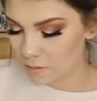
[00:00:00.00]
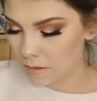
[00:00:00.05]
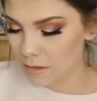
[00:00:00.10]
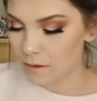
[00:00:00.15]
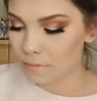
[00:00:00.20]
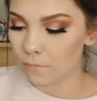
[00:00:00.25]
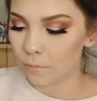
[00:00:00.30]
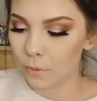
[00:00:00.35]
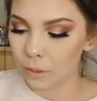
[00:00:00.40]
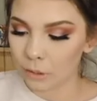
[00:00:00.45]

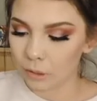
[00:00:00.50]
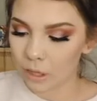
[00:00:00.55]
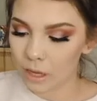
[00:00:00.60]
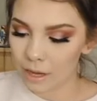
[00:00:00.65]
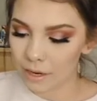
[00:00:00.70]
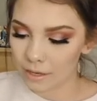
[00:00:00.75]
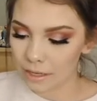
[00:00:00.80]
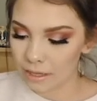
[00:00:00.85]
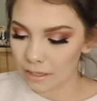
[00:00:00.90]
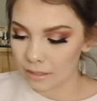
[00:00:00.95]
the
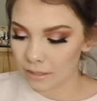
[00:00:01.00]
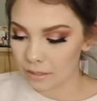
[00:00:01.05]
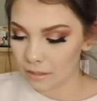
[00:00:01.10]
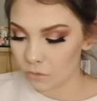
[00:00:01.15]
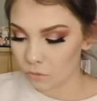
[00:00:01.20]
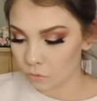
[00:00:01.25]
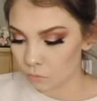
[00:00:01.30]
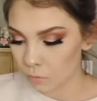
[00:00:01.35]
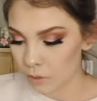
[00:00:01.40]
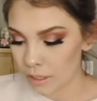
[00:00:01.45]
Milani
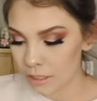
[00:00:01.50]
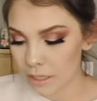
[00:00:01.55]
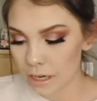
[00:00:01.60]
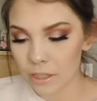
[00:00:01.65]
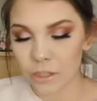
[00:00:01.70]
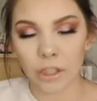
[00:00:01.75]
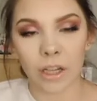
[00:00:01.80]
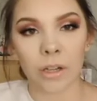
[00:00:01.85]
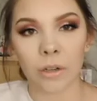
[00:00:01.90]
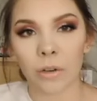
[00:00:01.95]

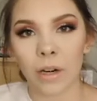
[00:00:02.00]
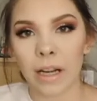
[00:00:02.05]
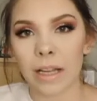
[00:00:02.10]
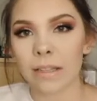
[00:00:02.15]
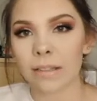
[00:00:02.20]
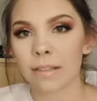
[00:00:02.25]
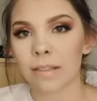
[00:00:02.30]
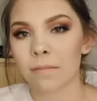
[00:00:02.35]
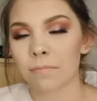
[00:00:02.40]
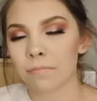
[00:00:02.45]
Retouch and
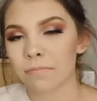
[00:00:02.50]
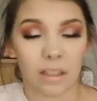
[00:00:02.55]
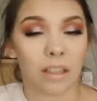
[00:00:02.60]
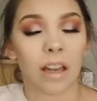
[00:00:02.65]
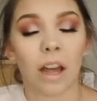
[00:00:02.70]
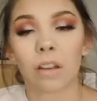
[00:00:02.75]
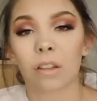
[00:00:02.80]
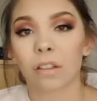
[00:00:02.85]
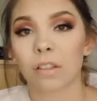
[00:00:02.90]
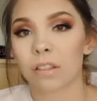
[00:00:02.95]
Erase. The
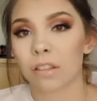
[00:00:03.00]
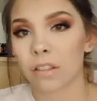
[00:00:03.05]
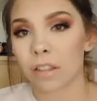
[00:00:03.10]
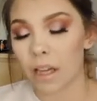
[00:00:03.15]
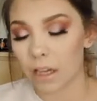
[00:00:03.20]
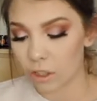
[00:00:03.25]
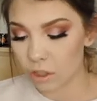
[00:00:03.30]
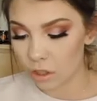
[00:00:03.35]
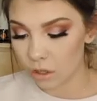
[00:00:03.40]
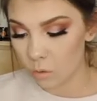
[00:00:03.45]
color
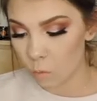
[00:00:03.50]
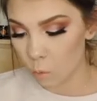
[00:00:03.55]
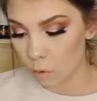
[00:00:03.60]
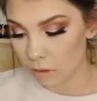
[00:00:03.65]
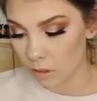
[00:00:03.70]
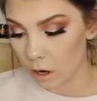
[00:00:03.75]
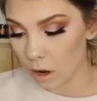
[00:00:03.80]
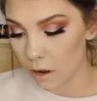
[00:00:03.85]
selection was